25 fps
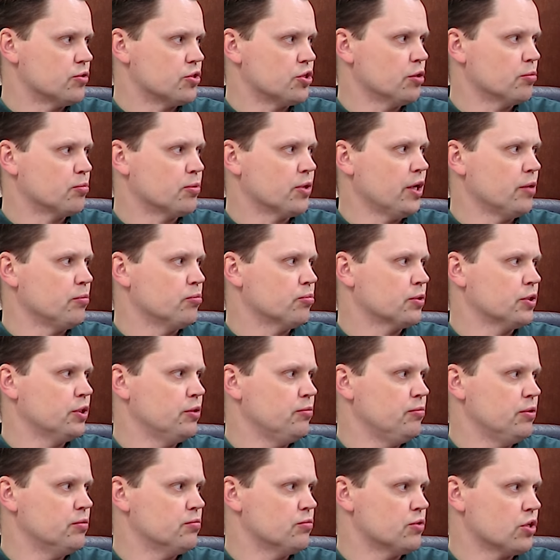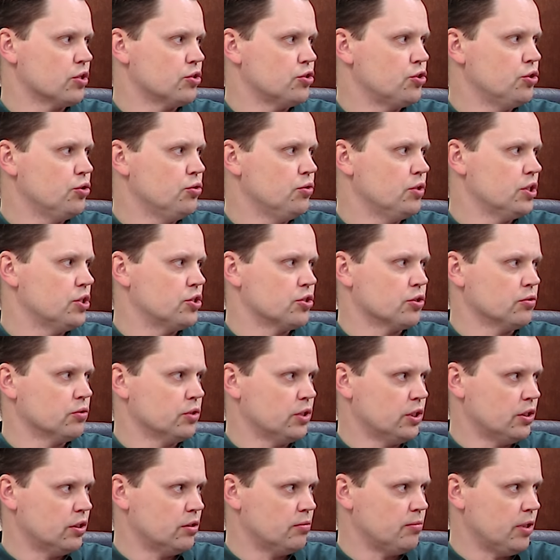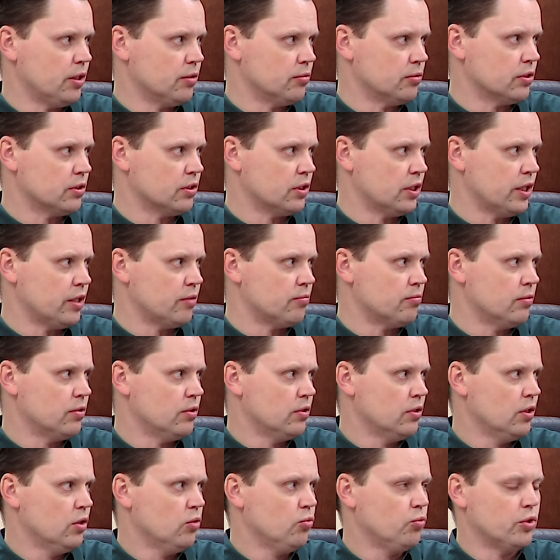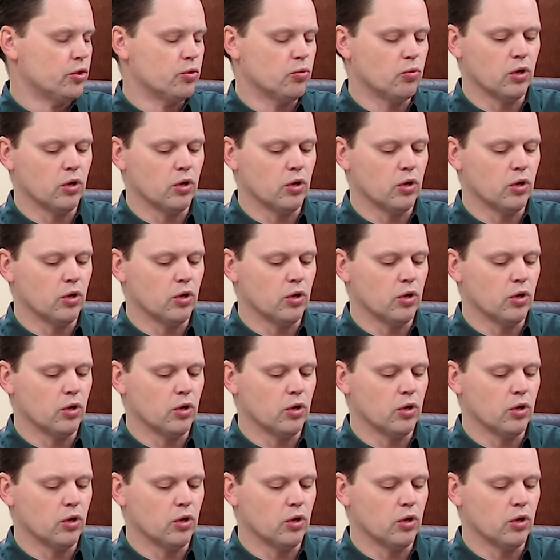So you're paying premiums on two that you're only going to be able to claim okay.